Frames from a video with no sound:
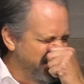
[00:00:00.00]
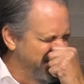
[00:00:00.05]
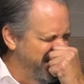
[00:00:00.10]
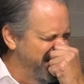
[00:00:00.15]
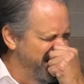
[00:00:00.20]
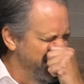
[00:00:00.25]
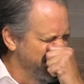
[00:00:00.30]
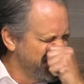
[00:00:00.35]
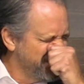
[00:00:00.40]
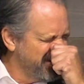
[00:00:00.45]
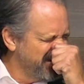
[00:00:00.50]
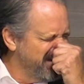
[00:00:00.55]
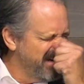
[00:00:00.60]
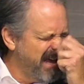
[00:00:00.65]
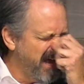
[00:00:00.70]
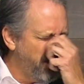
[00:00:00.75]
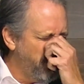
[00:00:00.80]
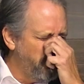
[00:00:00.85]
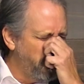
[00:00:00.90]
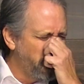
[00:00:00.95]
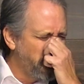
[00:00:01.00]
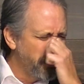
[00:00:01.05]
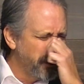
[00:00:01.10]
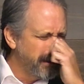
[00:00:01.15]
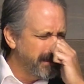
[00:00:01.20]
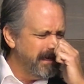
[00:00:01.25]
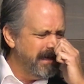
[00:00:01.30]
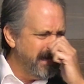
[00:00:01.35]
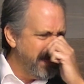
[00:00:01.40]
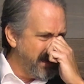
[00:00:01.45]
things are not
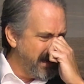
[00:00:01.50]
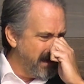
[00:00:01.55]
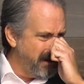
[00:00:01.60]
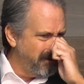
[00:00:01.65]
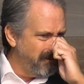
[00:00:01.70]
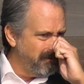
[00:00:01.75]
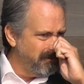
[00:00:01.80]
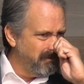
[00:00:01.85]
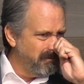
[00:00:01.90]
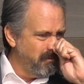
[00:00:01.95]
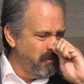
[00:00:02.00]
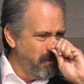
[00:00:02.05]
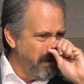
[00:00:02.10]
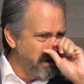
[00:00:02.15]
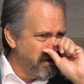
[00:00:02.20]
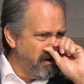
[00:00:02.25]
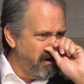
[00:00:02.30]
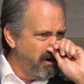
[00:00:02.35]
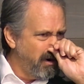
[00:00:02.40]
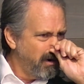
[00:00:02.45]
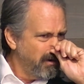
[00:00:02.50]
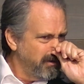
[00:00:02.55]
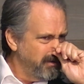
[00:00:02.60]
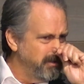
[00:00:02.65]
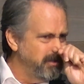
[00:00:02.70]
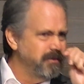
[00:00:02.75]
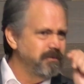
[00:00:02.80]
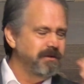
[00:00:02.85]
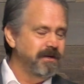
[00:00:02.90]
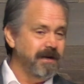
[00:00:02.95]
working out. Where are
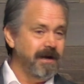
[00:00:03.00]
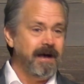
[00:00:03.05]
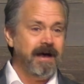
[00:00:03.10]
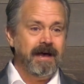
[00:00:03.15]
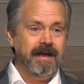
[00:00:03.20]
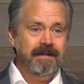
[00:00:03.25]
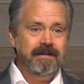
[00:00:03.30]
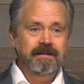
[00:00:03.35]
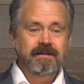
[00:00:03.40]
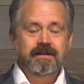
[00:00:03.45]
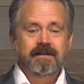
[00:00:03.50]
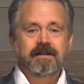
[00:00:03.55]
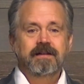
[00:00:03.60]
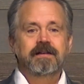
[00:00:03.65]
you, God?